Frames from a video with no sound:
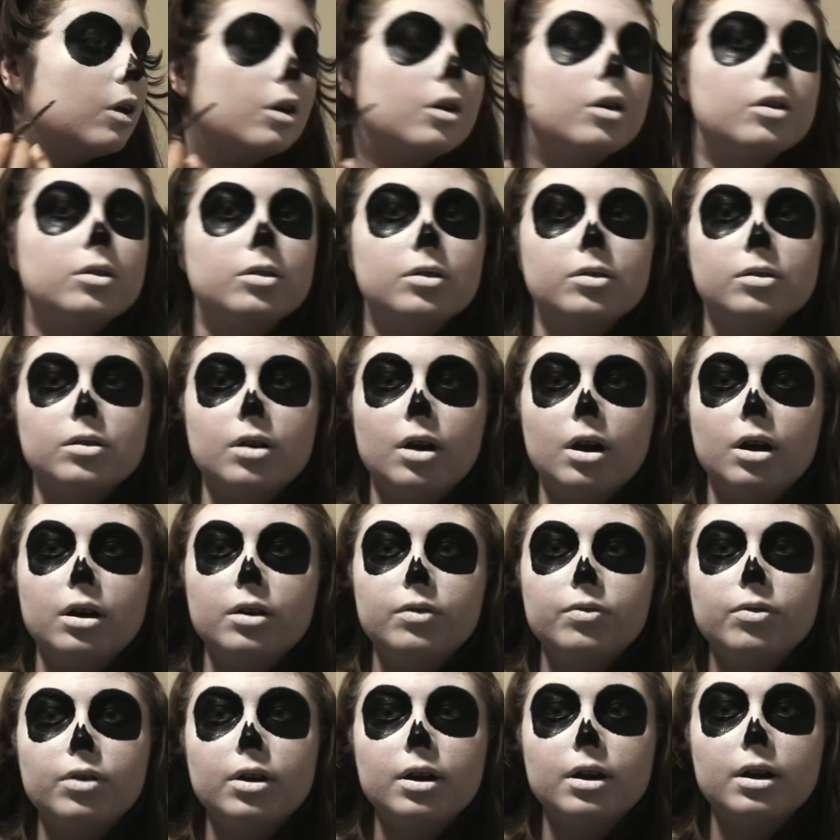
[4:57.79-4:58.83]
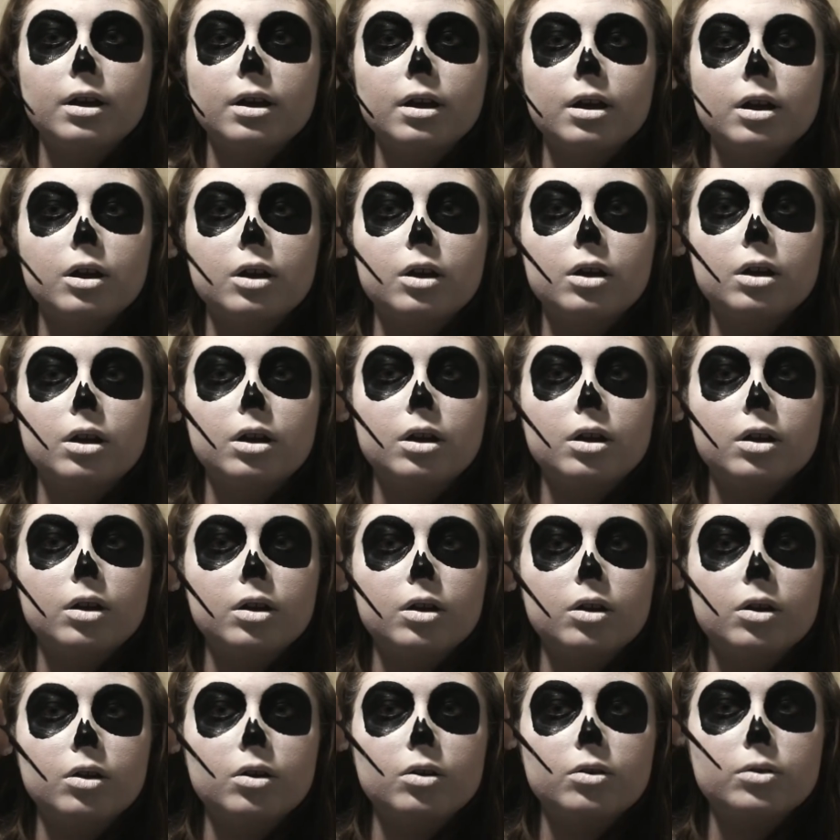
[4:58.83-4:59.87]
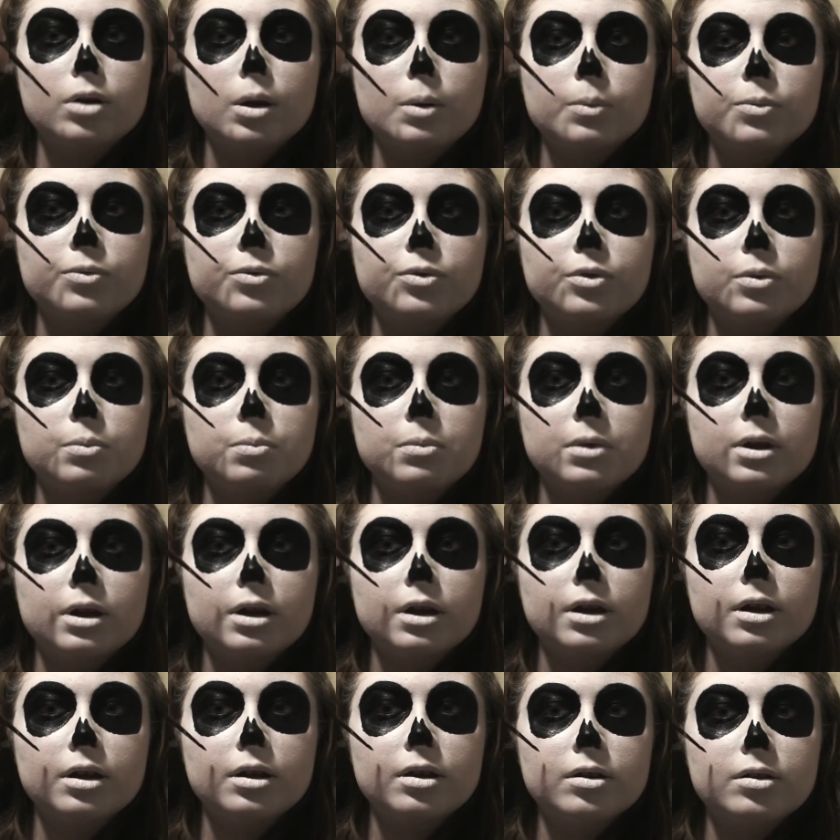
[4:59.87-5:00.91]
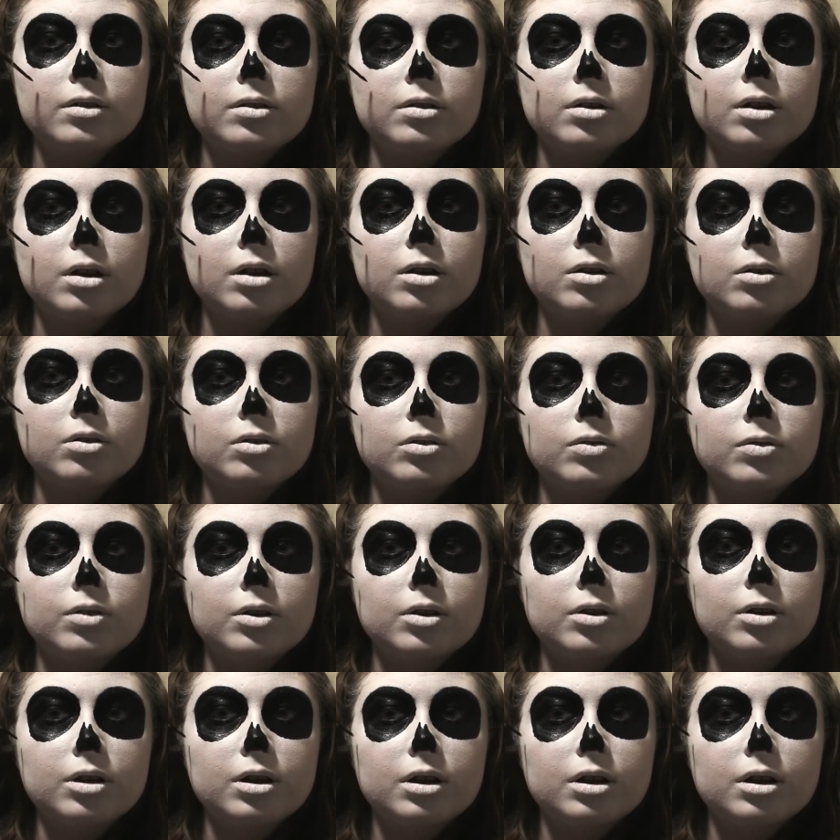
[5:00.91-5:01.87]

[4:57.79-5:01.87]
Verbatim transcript: because it's kind of like goes up from here, circles around